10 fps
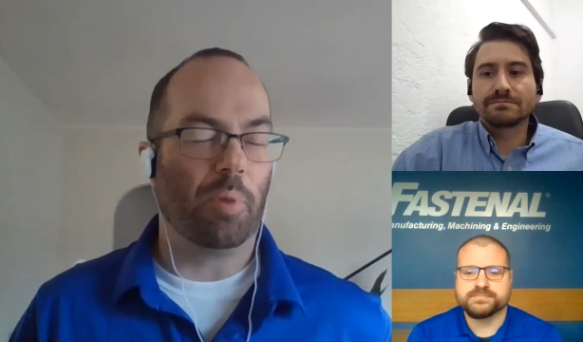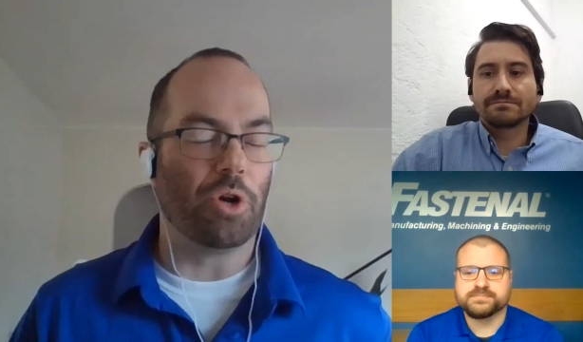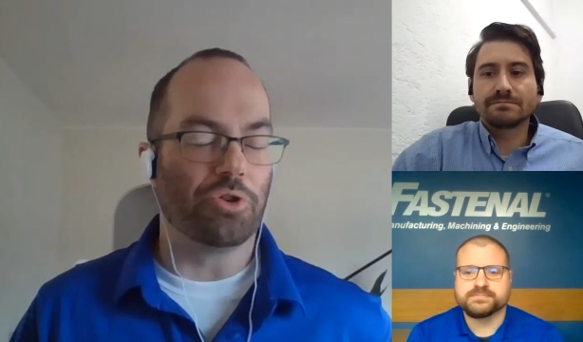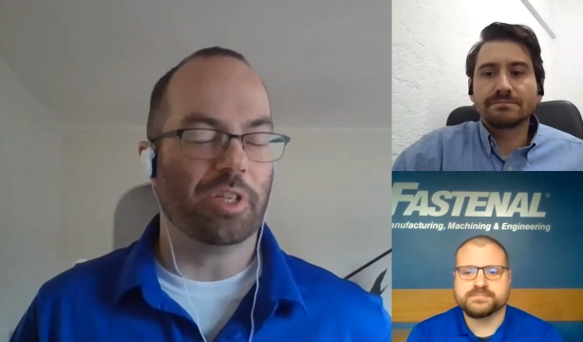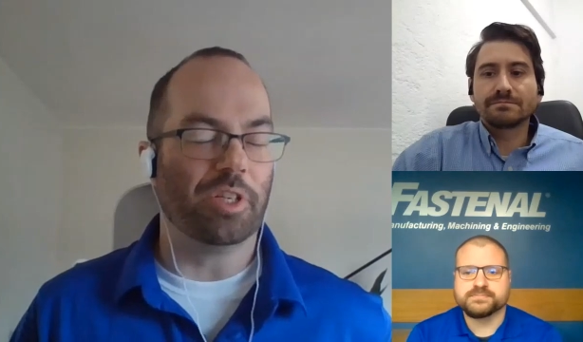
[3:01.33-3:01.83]

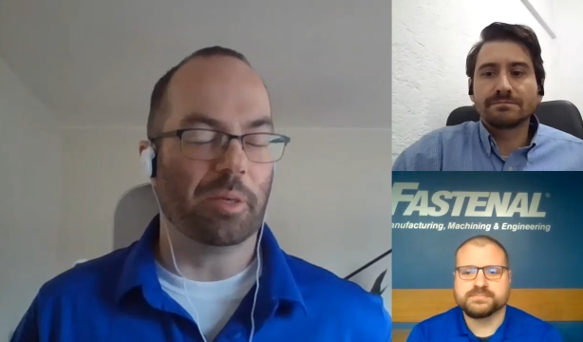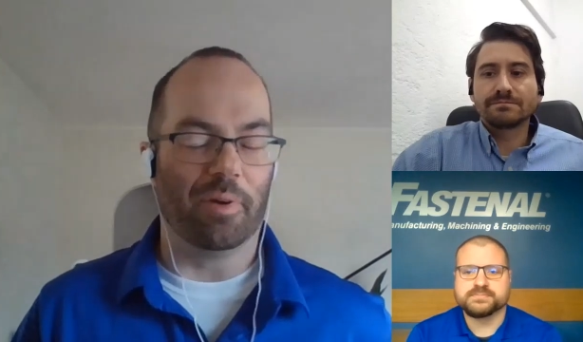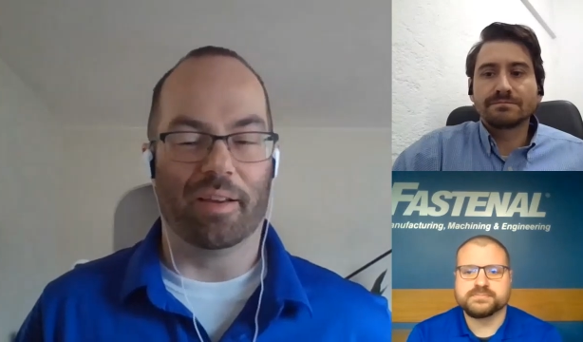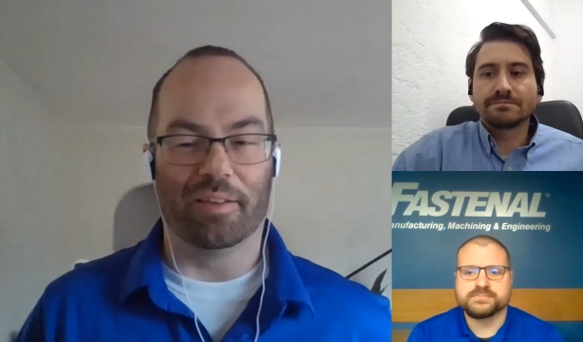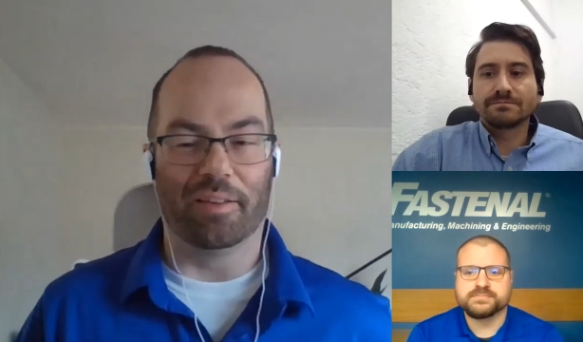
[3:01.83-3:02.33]

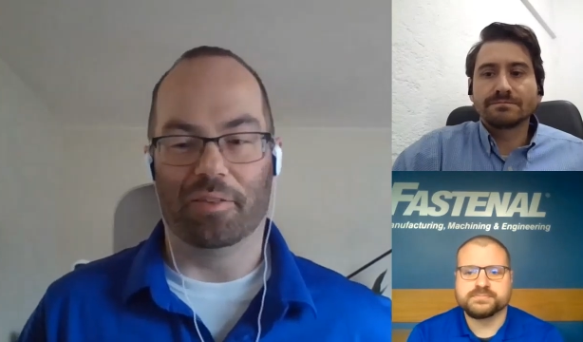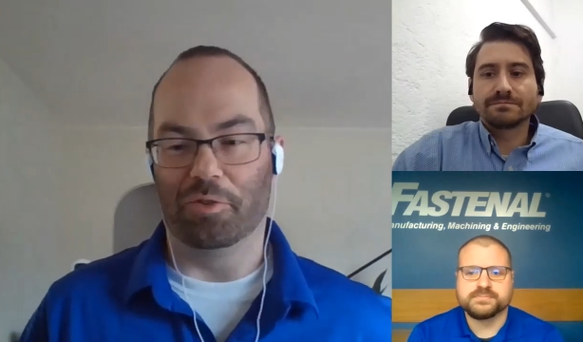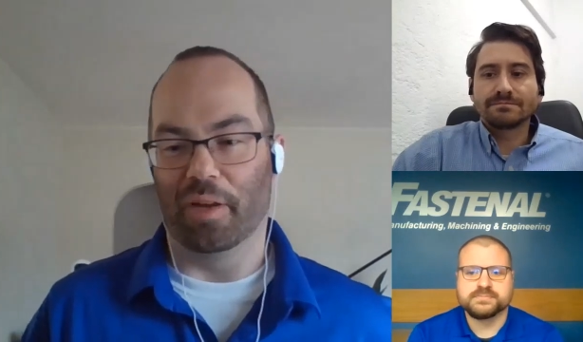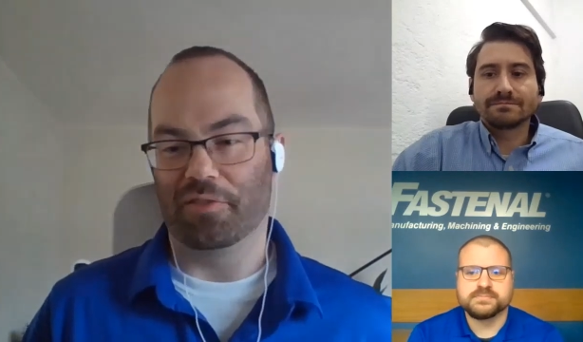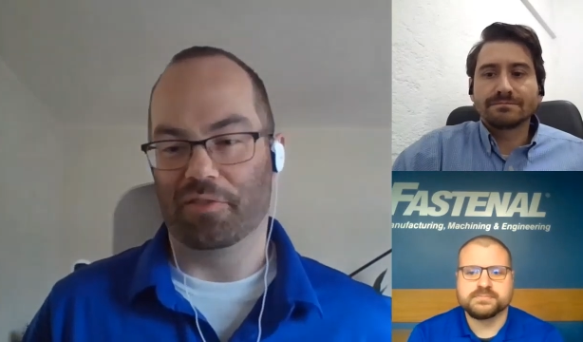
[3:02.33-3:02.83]
Speaker 1: Partnership, uh,
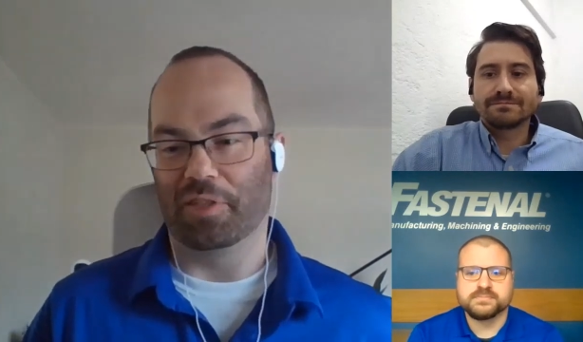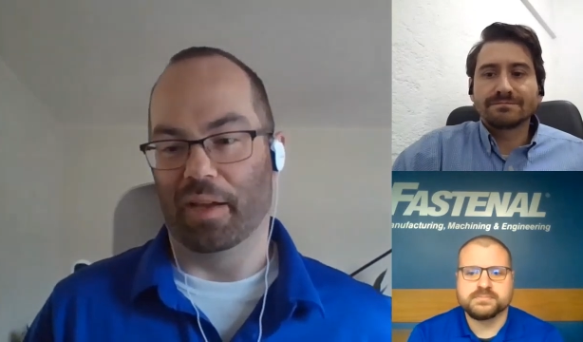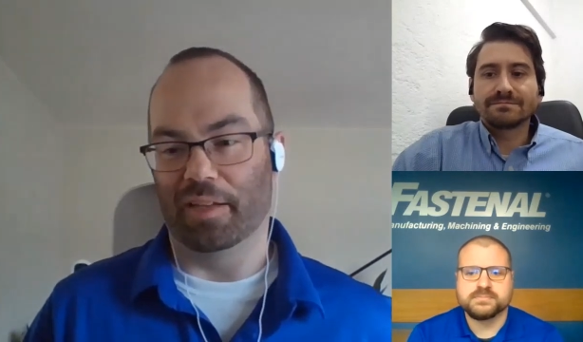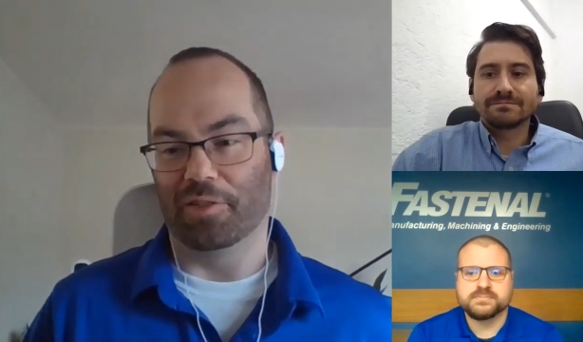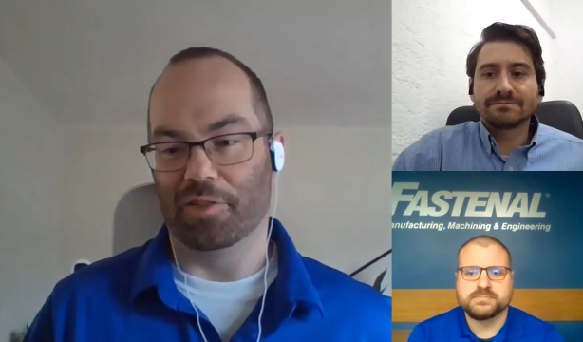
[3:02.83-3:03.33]
you might have
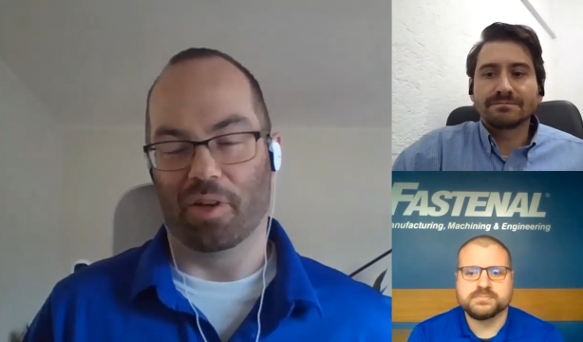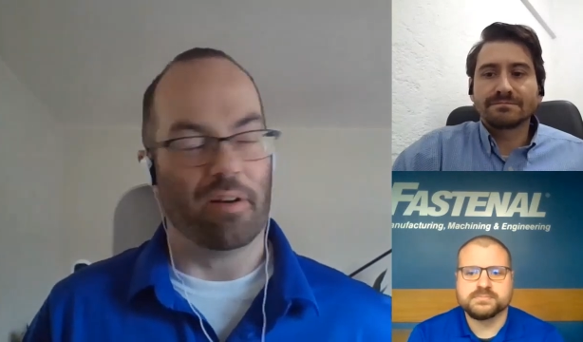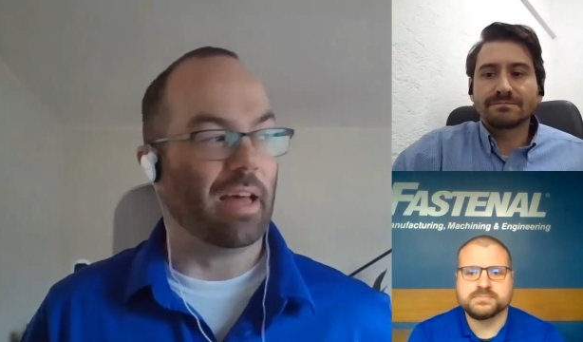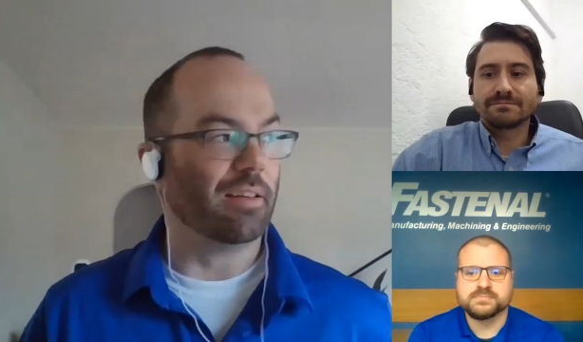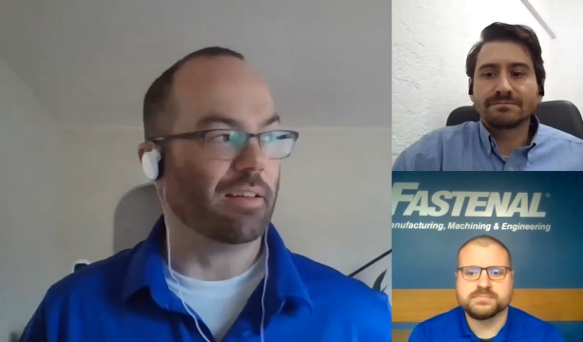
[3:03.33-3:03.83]
seen my head
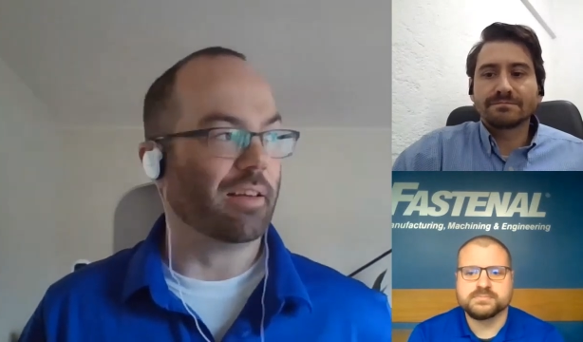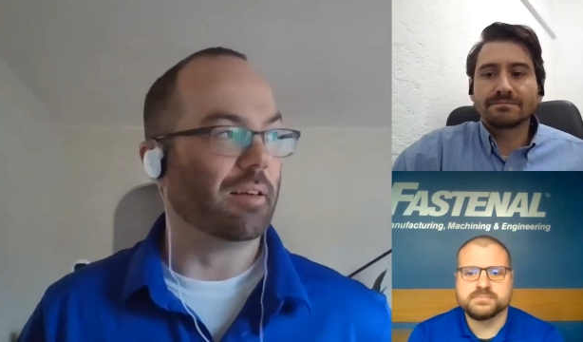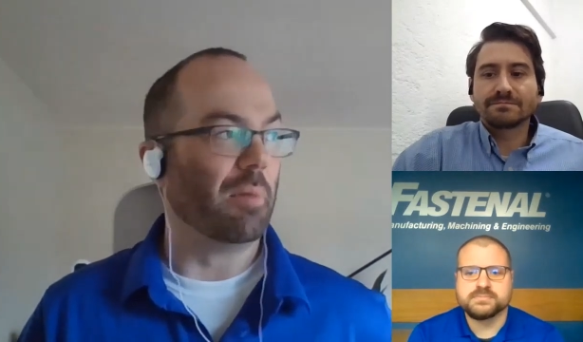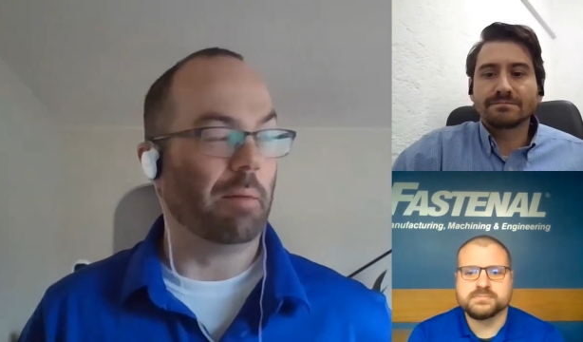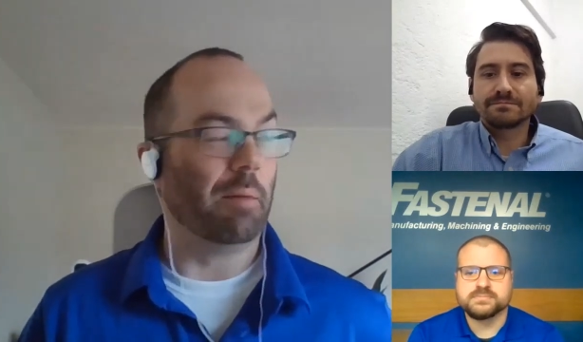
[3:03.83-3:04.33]
start nodding
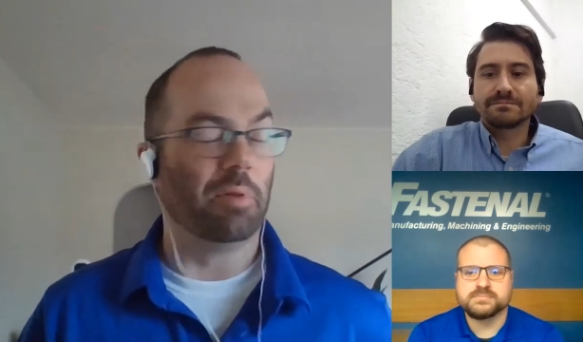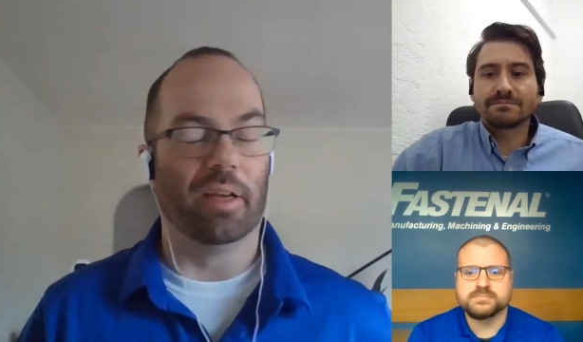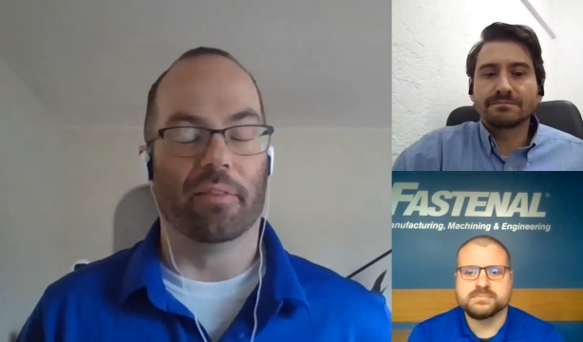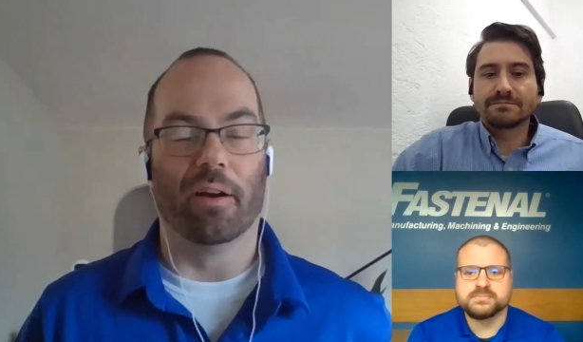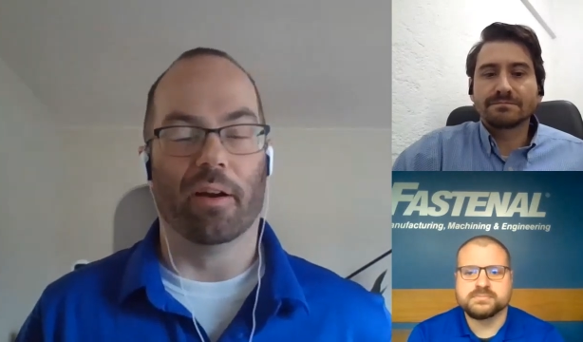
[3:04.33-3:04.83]
like a
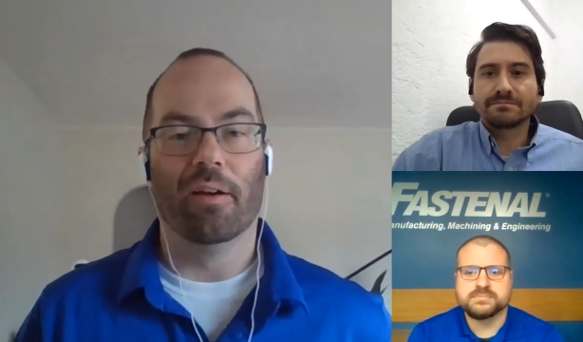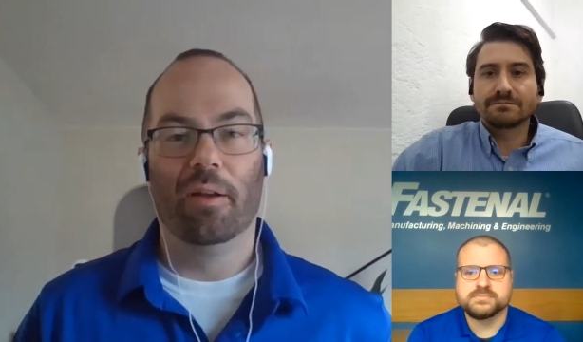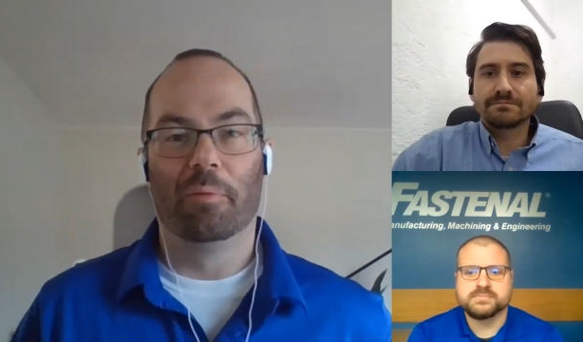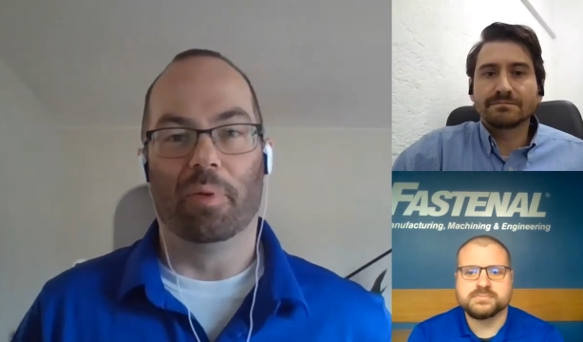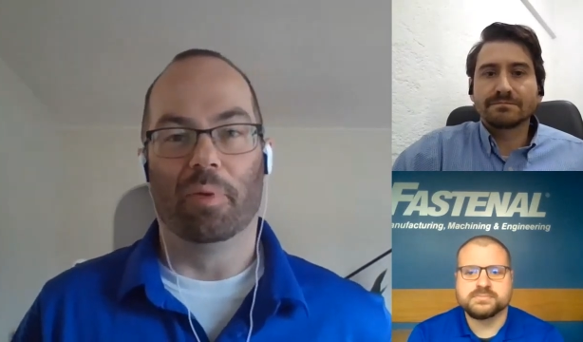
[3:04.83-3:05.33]
bobblehead there,